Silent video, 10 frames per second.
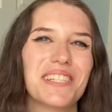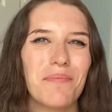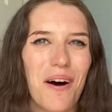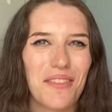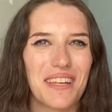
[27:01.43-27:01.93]
a
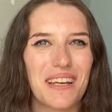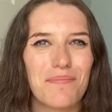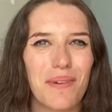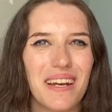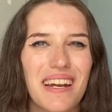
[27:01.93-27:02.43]
small
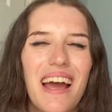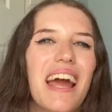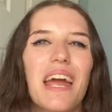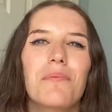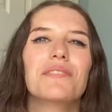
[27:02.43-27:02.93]
thing, but
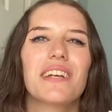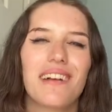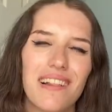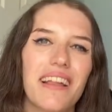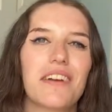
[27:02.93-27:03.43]
it was a
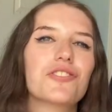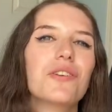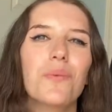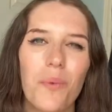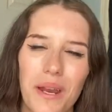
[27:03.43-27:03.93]

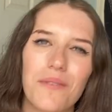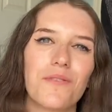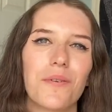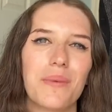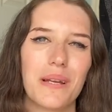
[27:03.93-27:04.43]
collection win
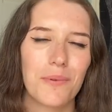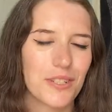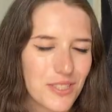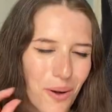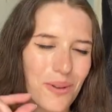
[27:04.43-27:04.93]
for me. We're
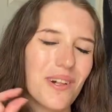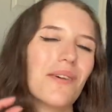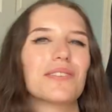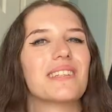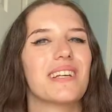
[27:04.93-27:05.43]
so
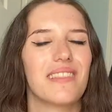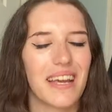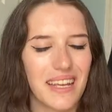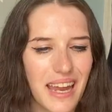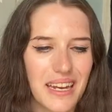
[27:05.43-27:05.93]
close to
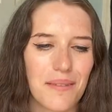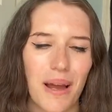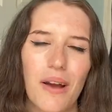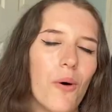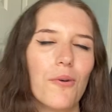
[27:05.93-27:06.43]
like getting
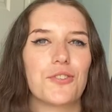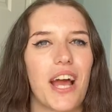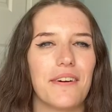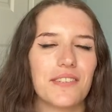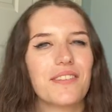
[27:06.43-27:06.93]
my whole
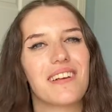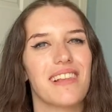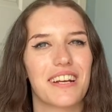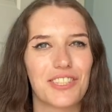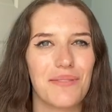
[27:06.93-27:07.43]
childhood
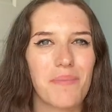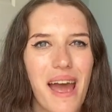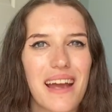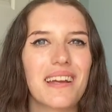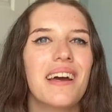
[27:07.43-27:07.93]
collection
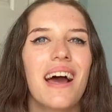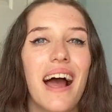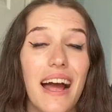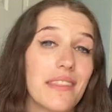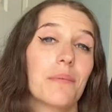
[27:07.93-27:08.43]
back,
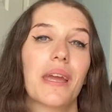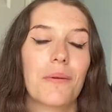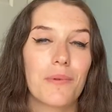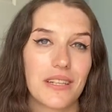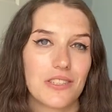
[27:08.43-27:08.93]
and then we
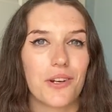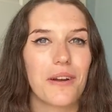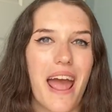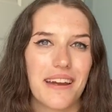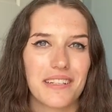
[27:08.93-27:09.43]
can really
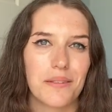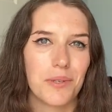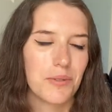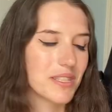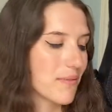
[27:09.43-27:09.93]
start adding some
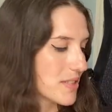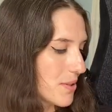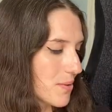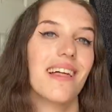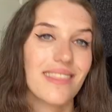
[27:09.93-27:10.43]
new stuff
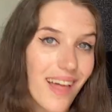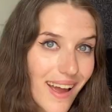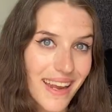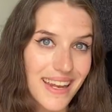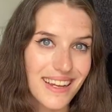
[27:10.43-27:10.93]
too.
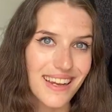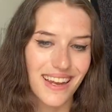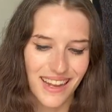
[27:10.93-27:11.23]
Like